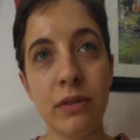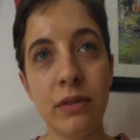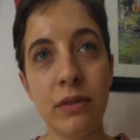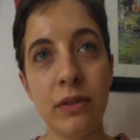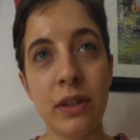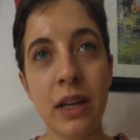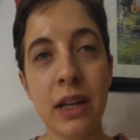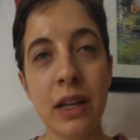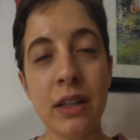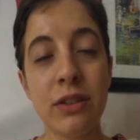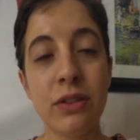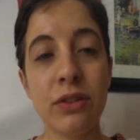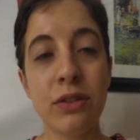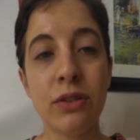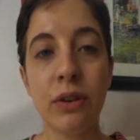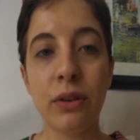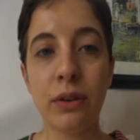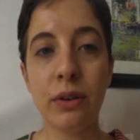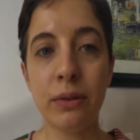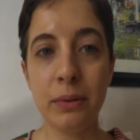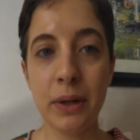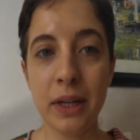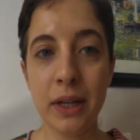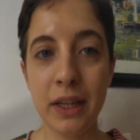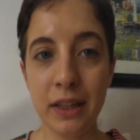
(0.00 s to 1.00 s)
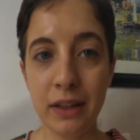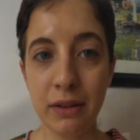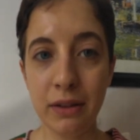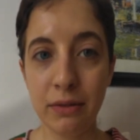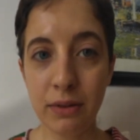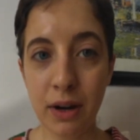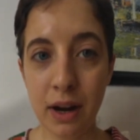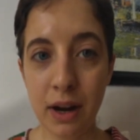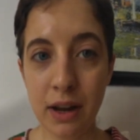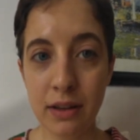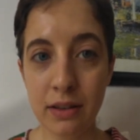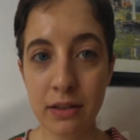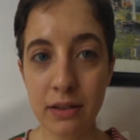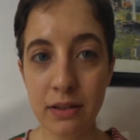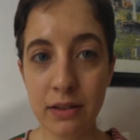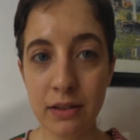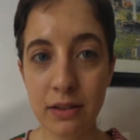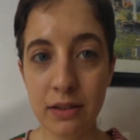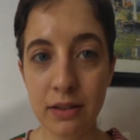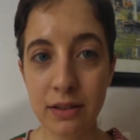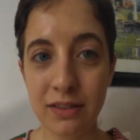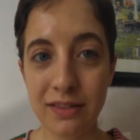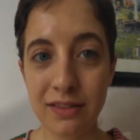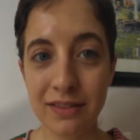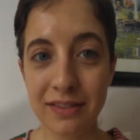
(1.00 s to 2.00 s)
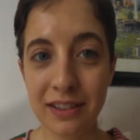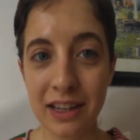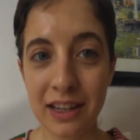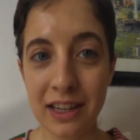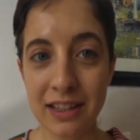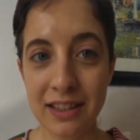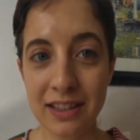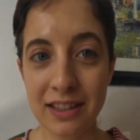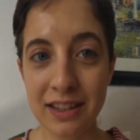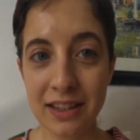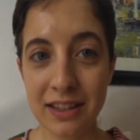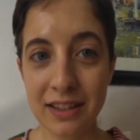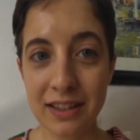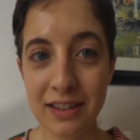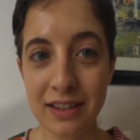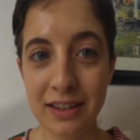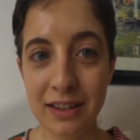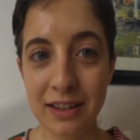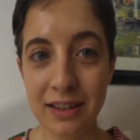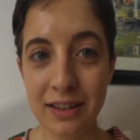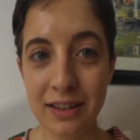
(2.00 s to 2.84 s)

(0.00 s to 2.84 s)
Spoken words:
that's not really rest. is it?